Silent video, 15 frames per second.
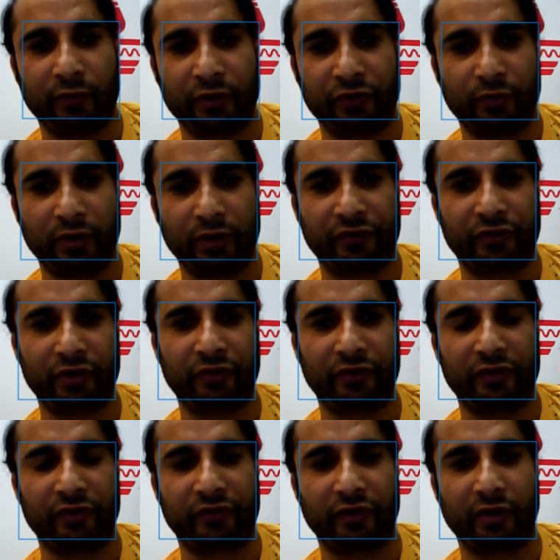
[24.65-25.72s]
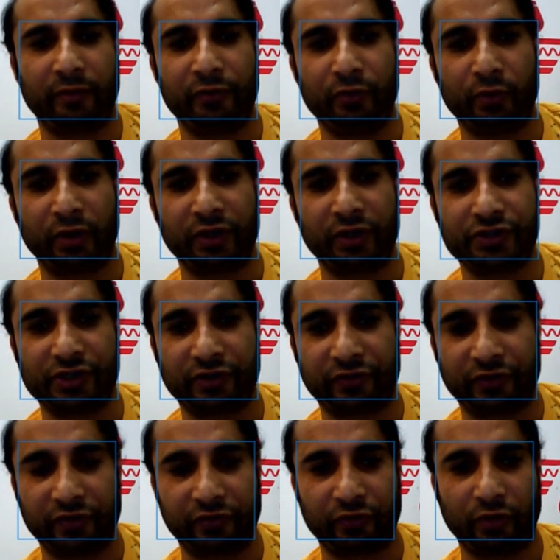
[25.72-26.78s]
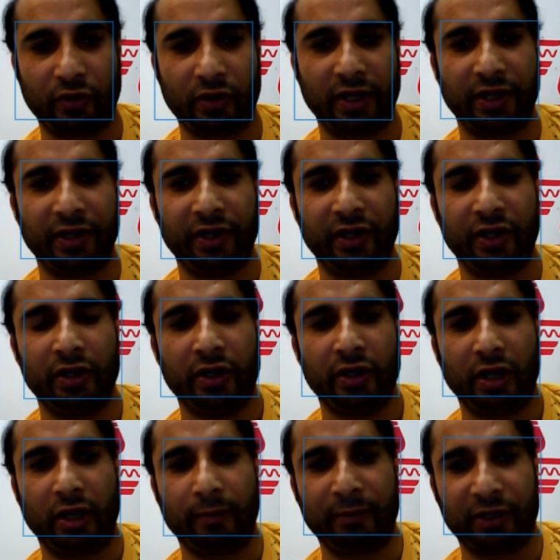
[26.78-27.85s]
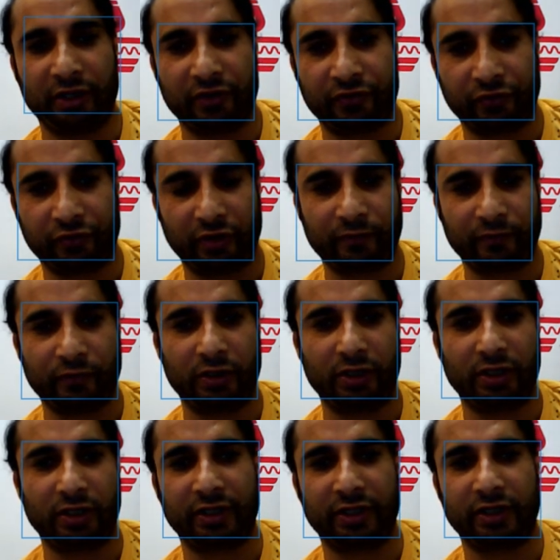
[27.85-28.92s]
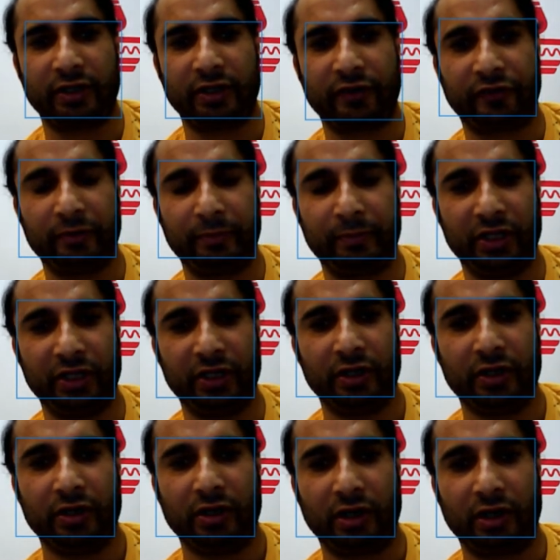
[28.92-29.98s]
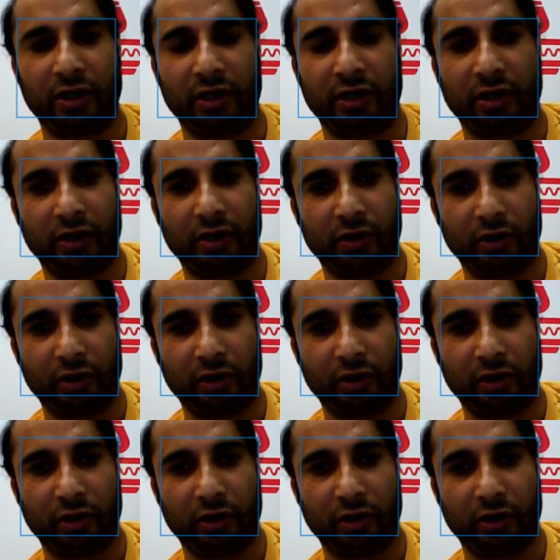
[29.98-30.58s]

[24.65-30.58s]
once your instance is set up, you can just install any application software like SAP or